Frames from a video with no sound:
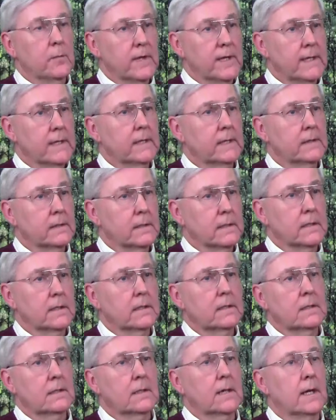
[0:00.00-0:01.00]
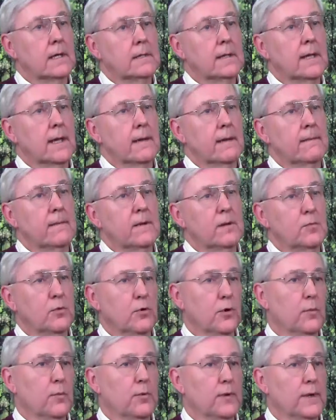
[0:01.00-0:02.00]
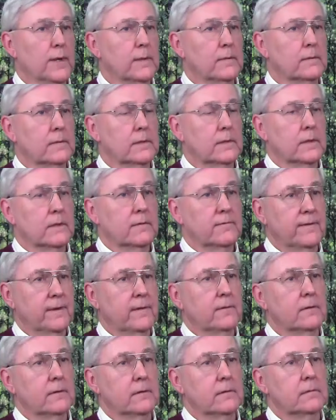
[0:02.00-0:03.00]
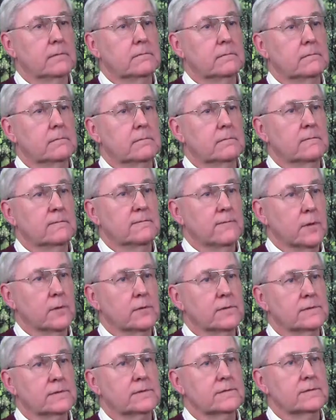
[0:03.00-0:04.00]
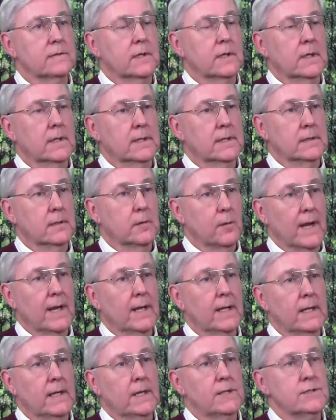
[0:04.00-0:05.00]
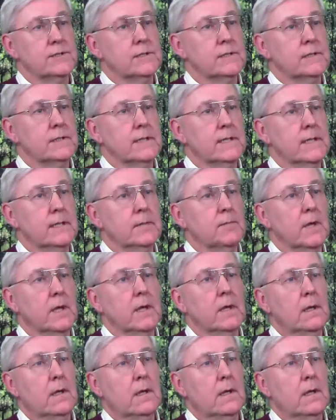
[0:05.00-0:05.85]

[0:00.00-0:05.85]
we can contact the appropriate federal folks and the eradication team